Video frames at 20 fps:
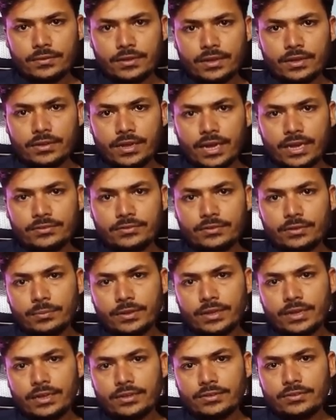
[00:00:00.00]
The transfer
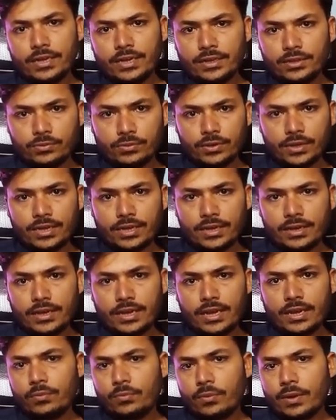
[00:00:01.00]
begins right away,
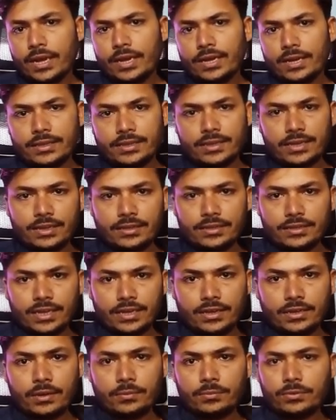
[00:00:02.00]
and while it can
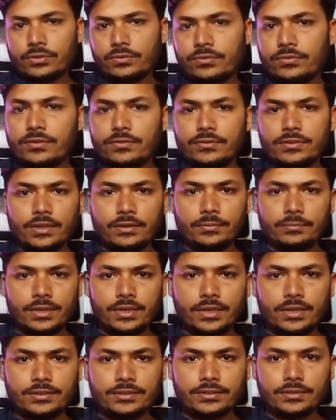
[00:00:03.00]
take up to 15
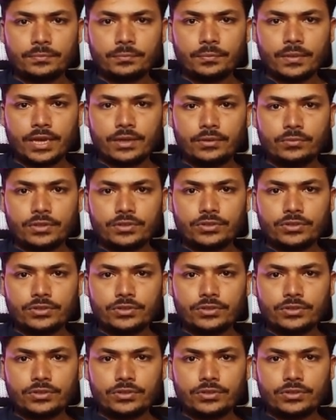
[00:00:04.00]
minutes, mine was